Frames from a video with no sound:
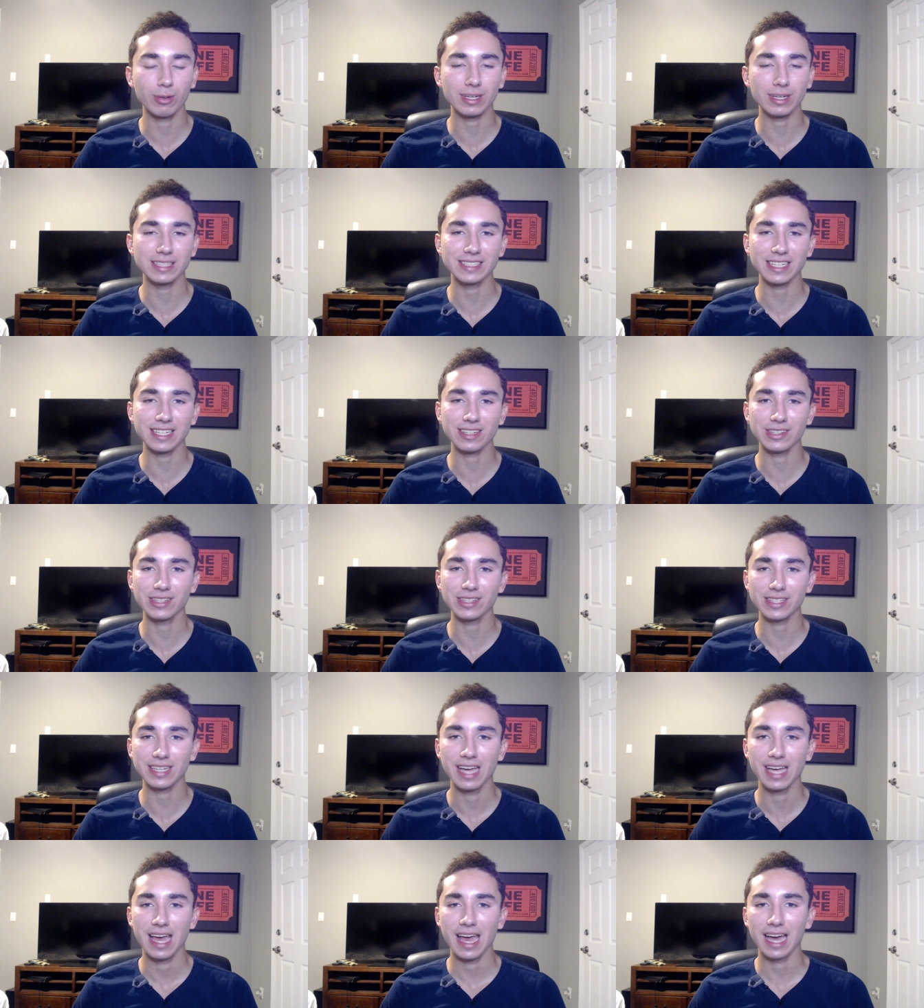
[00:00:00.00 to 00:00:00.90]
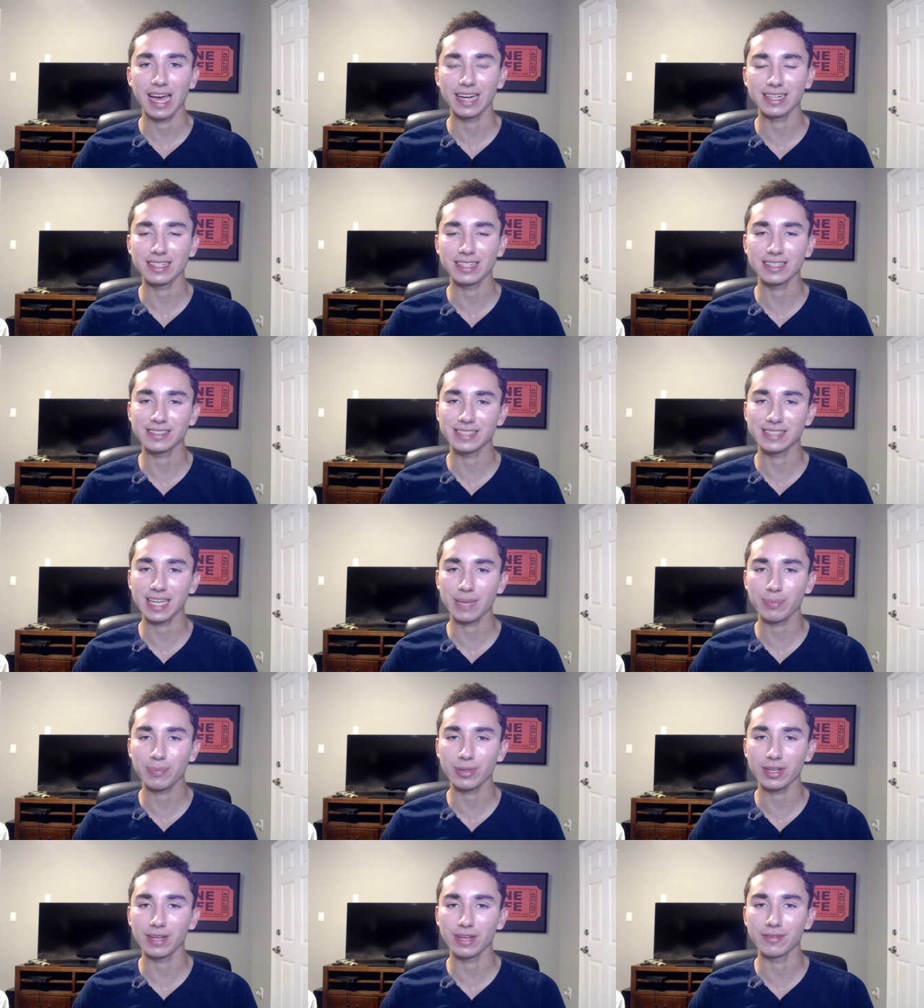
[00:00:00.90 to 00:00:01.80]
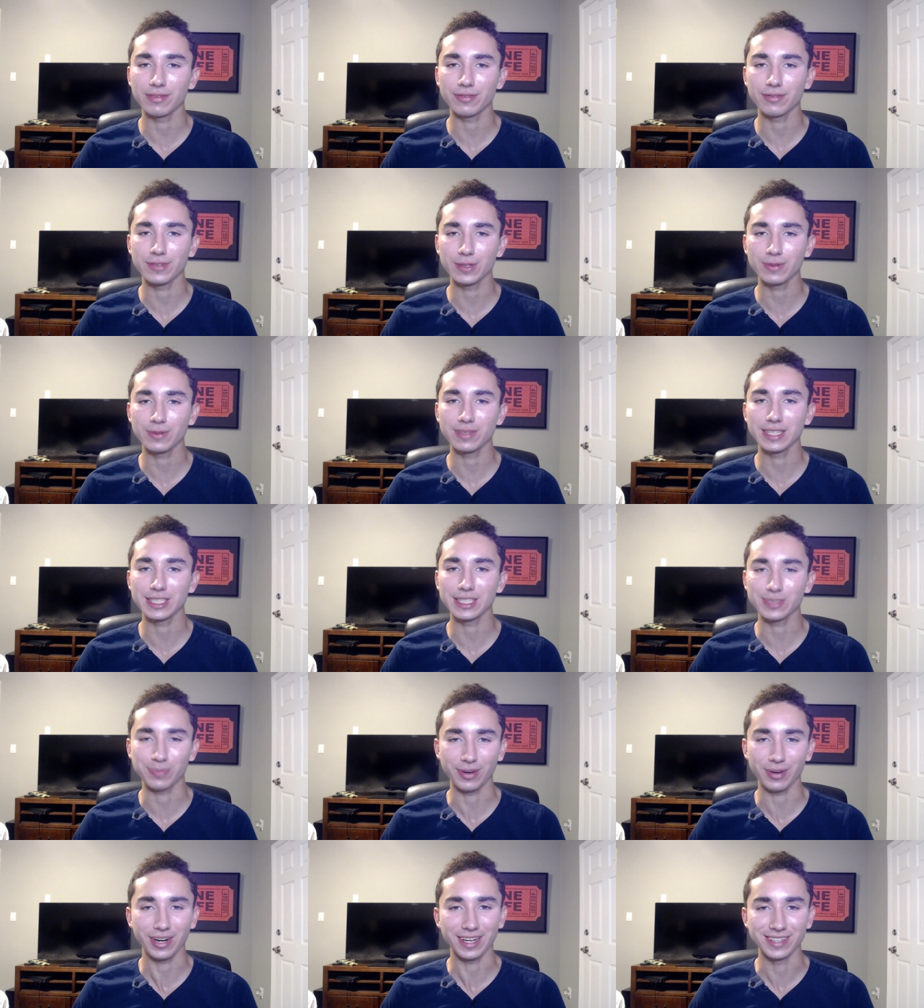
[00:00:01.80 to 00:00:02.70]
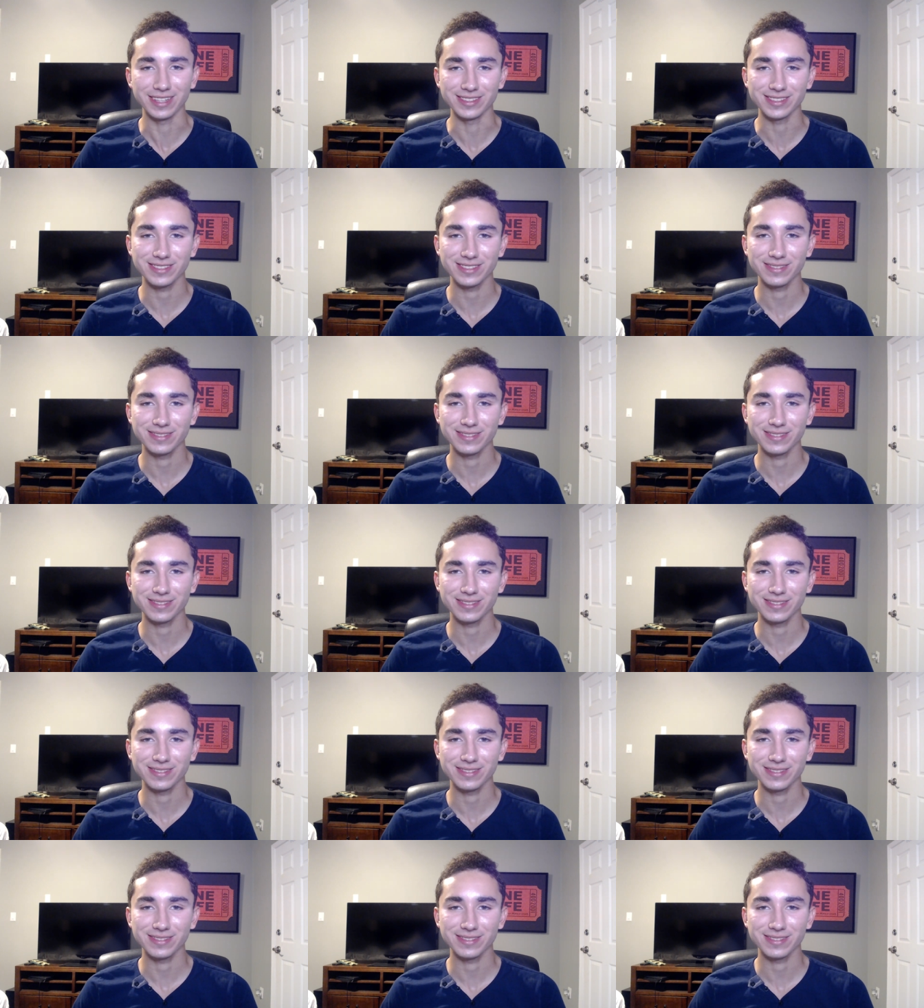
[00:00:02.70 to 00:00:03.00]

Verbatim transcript: gonna take a look at an example of a few of these brands.